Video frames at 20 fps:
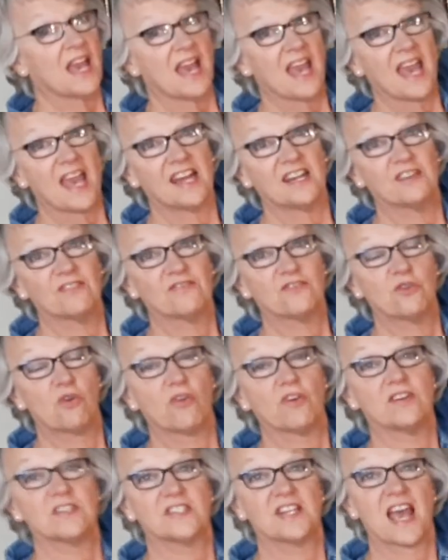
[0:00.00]
And of
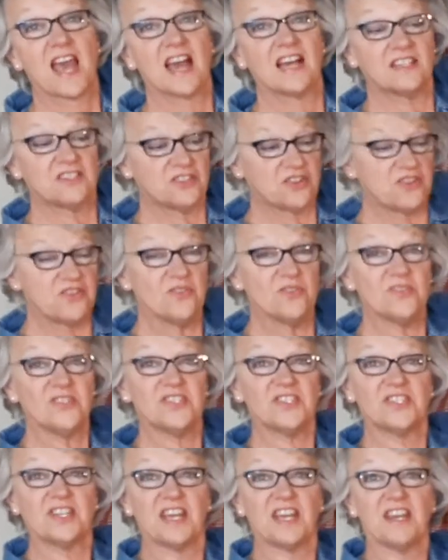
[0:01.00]
course, as you
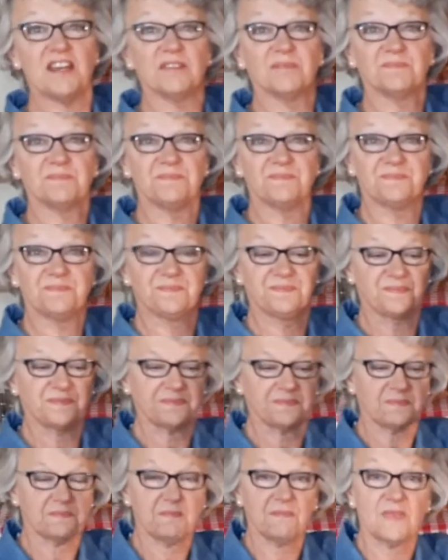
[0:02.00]
see,
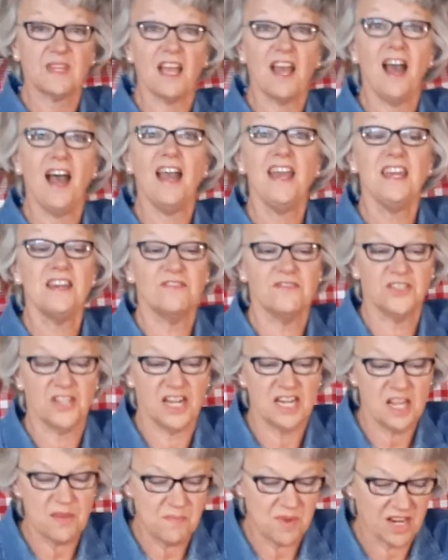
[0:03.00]
I have
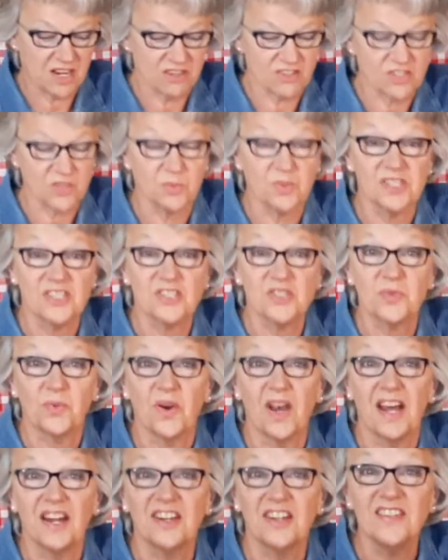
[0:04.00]
teddy bears with
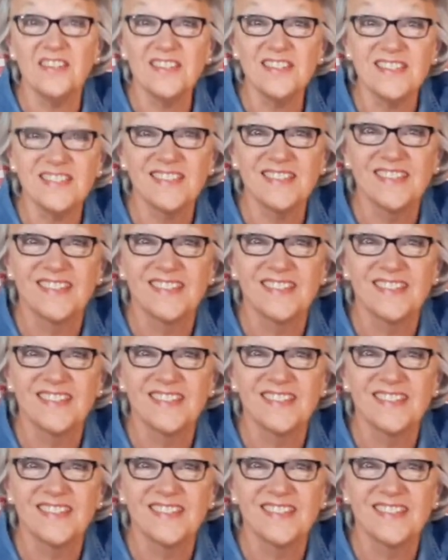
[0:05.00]
sweaters